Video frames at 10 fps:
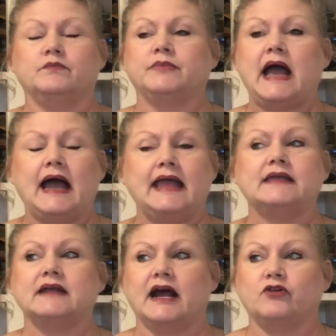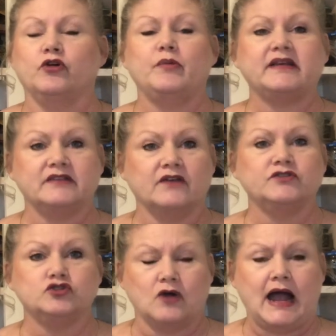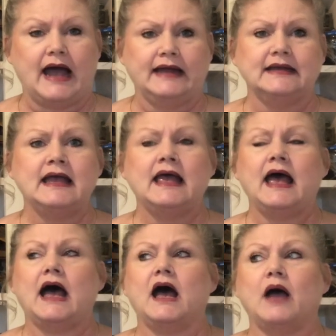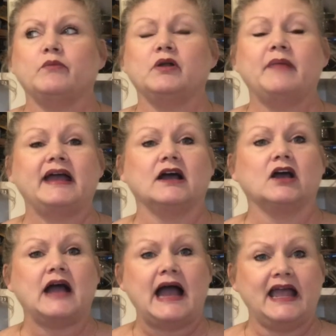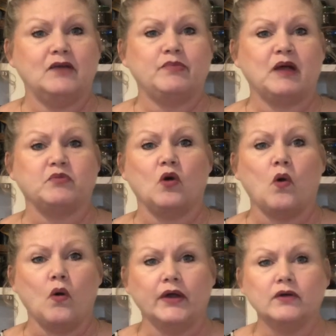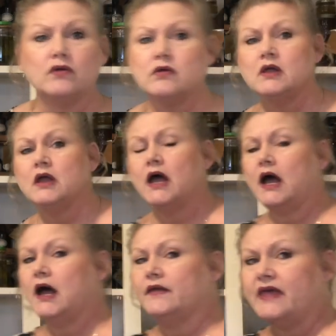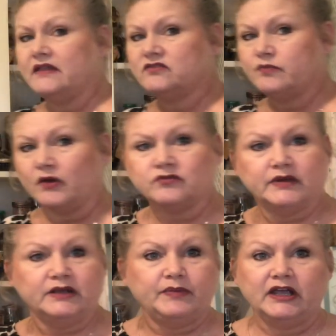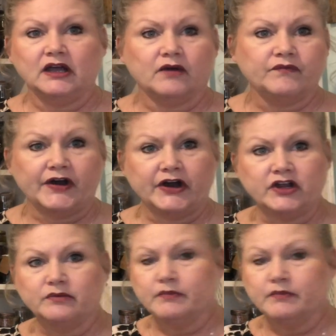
cayenne that I grew myself and dried. I'm gonna make a cayenne pepper oil that's supposed to be a very good